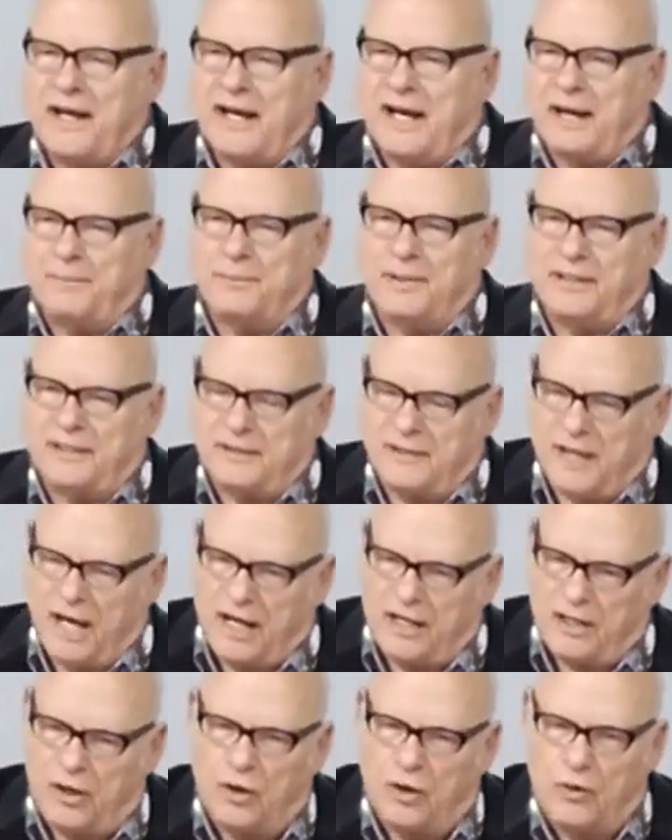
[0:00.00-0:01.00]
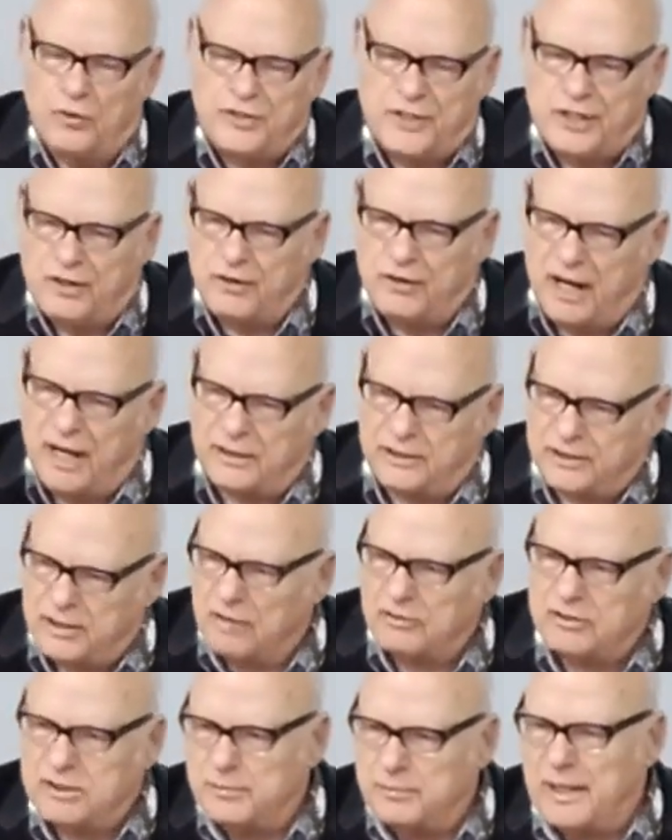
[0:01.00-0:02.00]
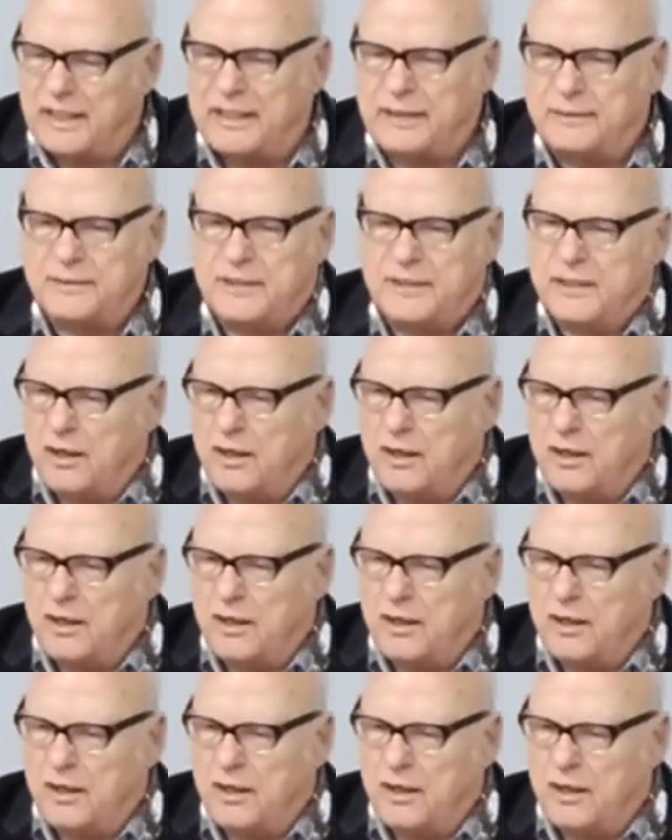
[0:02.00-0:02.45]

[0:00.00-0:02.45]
and but that whole year I talked about it.